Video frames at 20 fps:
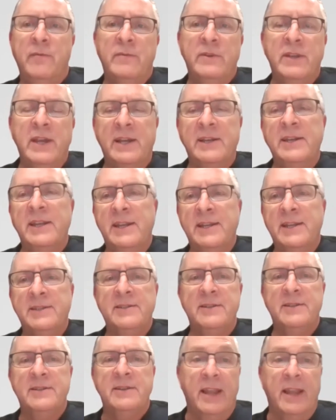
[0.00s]

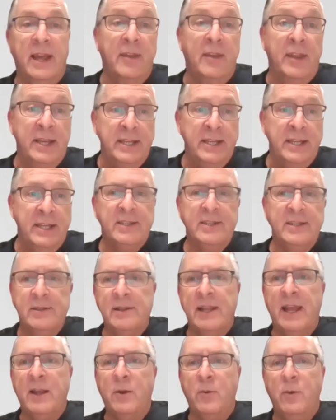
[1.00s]
techniques like this,
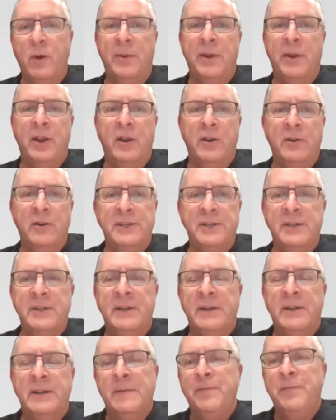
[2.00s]
like webinars, and
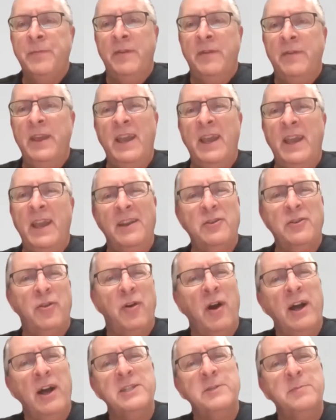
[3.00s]
they kind of
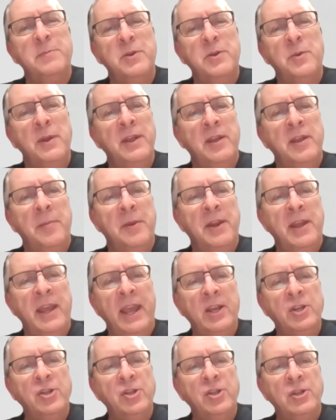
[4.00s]
cross between
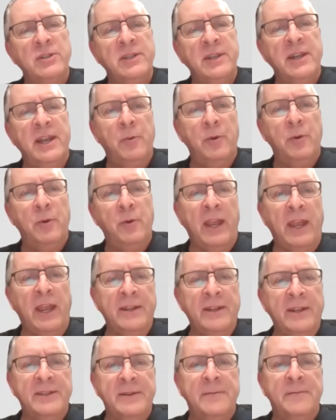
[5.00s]
communications and networking.
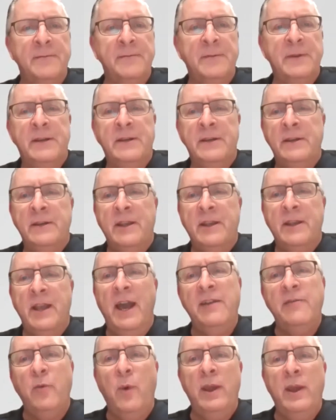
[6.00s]
It's a
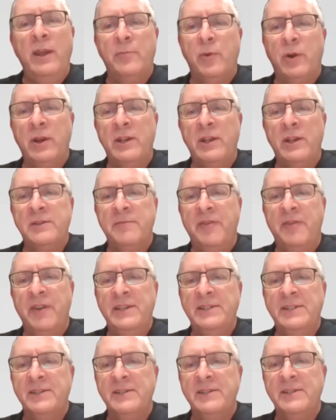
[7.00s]
kind of a way to bring some
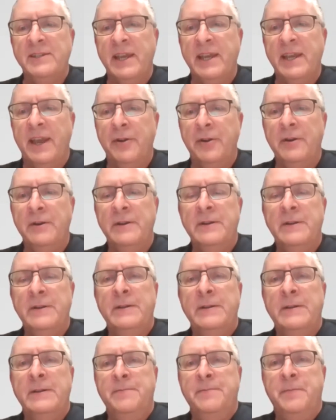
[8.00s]
faces together.
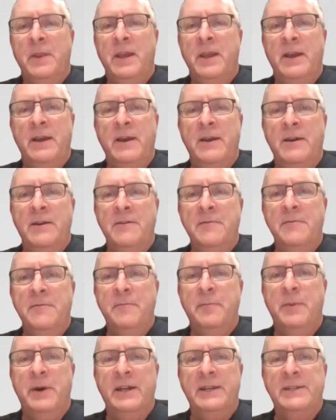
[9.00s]

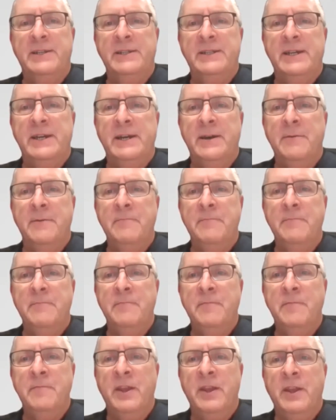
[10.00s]
But
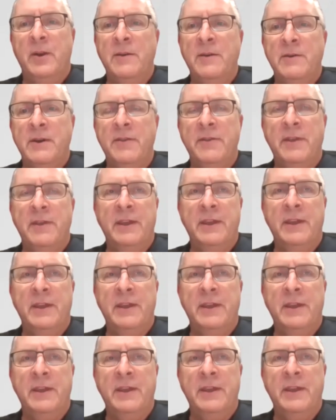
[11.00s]
I think
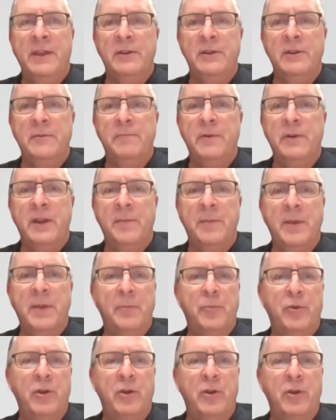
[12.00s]
there's still going to be a
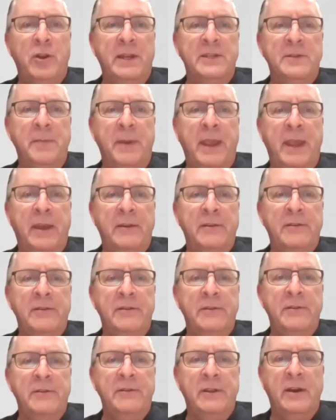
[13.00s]
pretty big demand
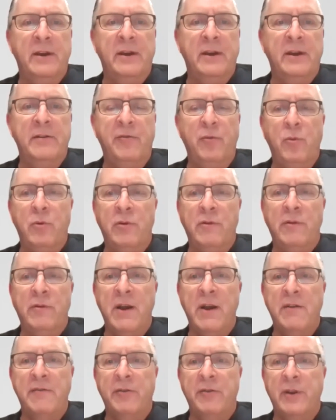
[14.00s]

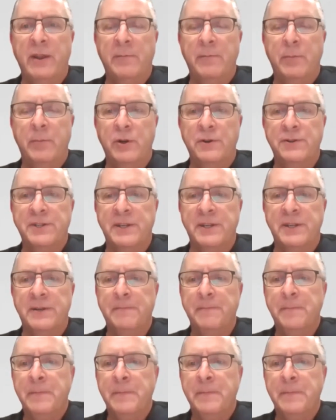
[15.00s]
for in-person.